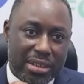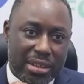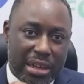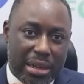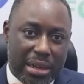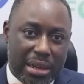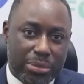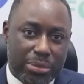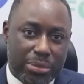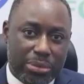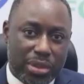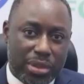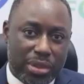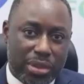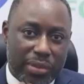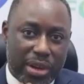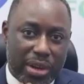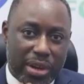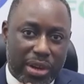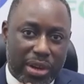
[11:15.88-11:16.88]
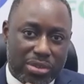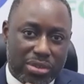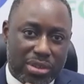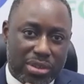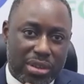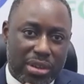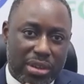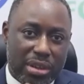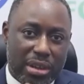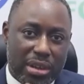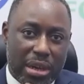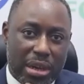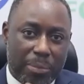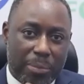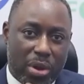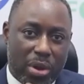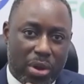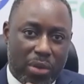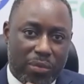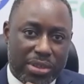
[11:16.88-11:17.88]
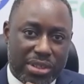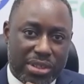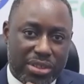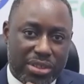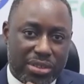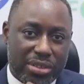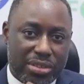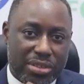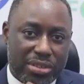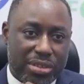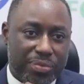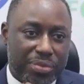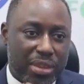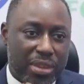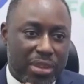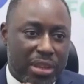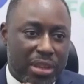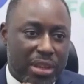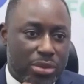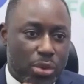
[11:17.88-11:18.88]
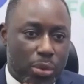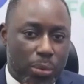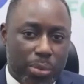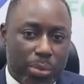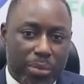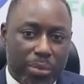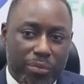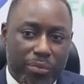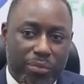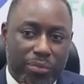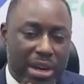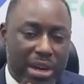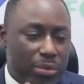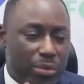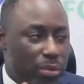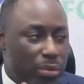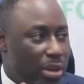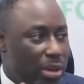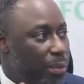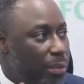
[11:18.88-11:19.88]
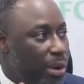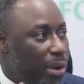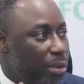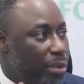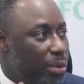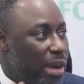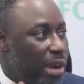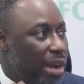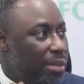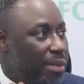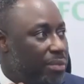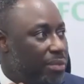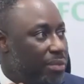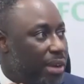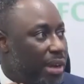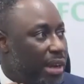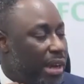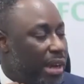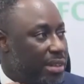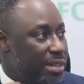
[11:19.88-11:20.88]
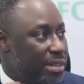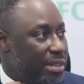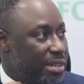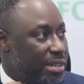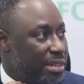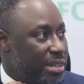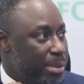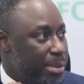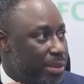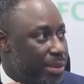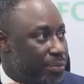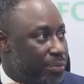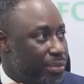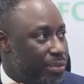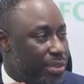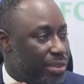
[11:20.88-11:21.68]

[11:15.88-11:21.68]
during the various conversations. So very quickly, we're going to have the debriefs.